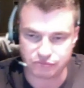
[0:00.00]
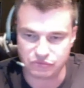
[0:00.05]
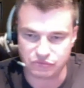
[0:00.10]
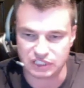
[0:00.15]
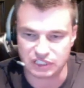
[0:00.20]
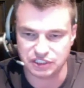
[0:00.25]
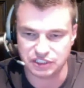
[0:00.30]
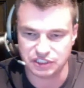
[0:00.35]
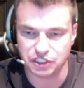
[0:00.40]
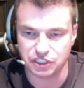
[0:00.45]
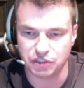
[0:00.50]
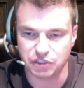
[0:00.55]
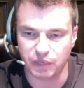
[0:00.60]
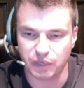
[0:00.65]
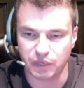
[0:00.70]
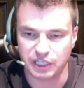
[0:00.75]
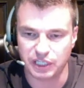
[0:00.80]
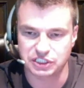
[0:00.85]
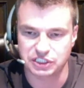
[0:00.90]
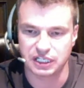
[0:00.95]
That's a good
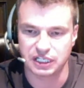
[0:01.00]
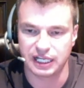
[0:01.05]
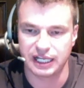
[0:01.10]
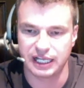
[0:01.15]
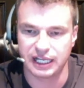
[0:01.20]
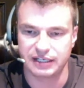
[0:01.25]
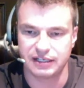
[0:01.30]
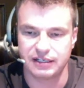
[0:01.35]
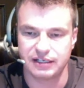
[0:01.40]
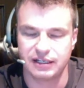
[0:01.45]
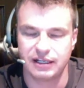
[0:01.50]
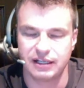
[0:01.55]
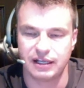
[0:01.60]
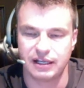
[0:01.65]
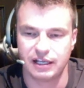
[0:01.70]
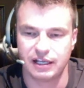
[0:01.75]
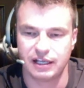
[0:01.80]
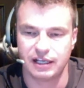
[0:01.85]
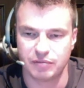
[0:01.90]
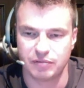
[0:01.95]
question, Landon.
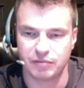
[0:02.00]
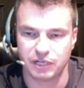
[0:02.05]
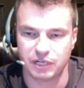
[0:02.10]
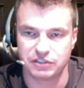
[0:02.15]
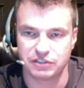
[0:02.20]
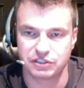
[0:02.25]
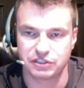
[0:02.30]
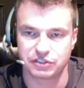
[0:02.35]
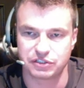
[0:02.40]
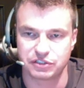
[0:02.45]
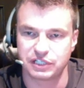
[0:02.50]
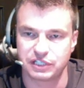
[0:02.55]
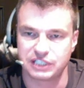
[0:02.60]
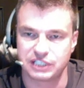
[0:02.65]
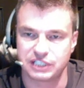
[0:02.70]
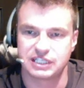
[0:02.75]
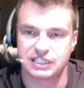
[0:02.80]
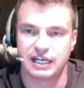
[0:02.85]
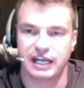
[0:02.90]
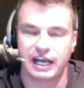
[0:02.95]
I'll just address
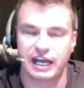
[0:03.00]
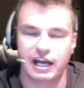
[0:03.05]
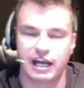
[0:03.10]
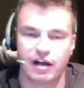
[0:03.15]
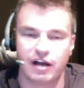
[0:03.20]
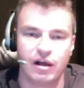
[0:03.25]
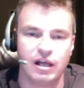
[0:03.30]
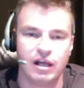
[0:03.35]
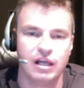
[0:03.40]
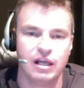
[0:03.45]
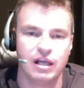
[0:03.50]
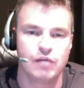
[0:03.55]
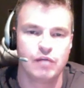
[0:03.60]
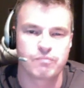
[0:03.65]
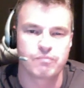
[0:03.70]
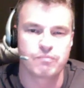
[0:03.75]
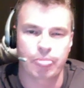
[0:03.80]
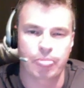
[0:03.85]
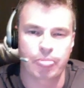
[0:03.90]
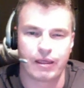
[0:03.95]
that now.
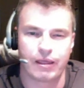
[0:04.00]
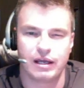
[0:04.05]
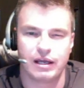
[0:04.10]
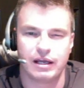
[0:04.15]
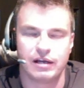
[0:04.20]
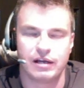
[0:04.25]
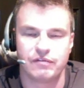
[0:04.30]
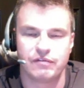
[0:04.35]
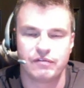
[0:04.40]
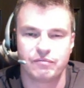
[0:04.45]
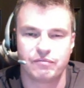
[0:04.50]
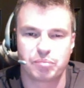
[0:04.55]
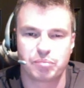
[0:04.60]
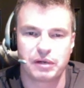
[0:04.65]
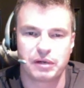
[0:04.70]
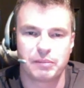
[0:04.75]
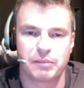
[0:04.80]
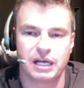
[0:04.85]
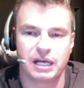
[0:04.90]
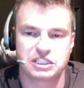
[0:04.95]

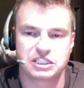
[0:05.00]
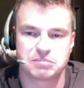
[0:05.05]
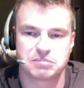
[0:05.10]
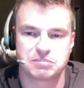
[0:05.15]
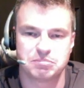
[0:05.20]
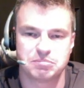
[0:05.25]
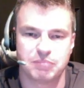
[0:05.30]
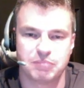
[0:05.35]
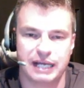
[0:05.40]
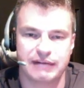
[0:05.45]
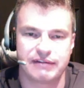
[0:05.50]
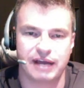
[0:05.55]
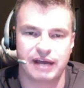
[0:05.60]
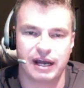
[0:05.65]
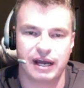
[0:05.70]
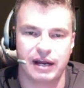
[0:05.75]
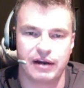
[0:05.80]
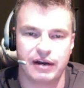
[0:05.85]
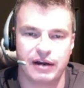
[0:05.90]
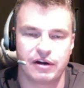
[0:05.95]
Pretty much my
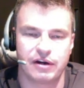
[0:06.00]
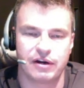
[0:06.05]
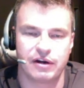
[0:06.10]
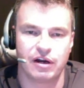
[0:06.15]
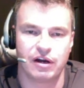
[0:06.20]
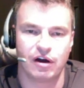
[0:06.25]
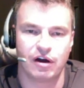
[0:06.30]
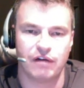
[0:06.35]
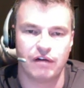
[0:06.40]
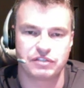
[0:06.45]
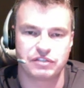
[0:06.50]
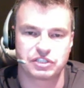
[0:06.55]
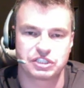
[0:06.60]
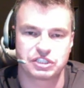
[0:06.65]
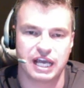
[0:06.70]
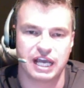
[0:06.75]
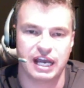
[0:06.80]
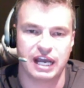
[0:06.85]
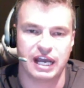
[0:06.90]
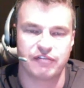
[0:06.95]
entire office
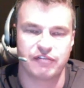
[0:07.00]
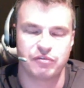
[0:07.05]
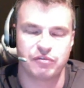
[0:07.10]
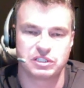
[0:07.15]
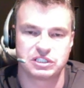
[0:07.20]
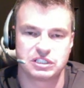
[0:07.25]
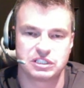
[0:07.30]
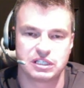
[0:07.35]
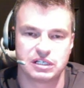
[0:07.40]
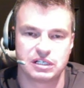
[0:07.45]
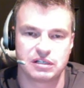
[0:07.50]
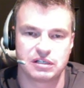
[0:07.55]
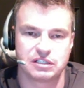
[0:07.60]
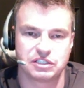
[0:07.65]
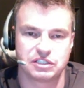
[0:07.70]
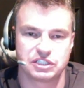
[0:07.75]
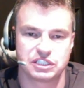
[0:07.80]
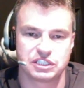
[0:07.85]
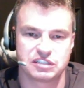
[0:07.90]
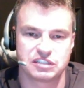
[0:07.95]
staff, which
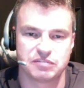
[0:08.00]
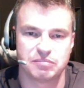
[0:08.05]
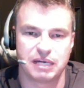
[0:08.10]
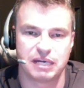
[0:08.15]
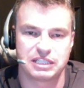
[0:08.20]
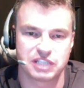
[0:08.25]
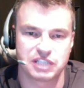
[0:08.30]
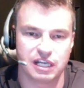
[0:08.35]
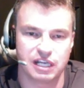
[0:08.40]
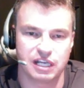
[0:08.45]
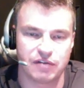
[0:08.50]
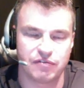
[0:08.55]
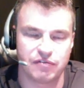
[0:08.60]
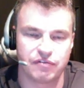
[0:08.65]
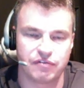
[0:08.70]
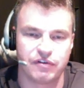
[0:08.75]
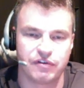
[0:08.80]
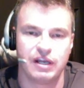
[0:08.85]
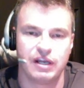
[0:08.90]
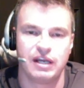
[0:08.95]
consists of
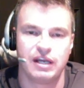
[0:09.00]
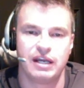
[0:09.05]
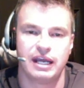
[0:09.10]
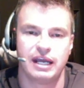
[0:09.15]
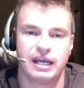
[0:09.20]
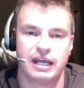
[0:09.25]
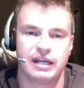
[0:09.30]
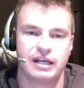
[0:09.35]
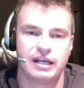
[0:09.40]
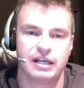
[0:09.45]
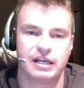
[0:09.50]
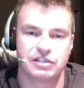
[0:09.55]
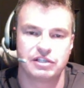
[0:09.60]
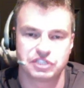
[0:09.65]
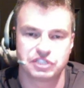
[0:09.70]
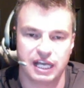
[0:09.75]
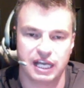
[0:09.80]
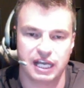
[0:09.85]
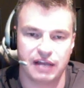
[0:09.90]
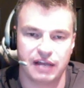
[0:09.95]
myself and
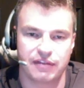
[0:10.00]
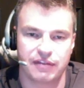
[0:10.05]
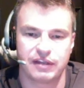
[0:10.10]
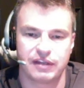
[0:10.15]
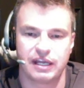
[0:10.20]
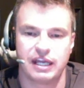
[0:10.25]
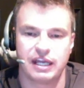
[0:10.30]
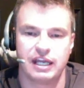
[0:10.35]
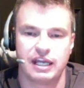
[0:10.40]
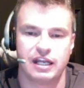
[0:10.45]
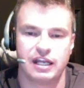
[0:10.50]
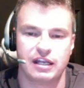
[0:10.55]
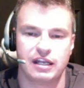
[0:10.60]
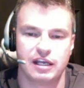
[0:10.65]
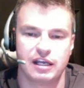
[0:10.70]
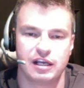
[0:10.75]
Seth and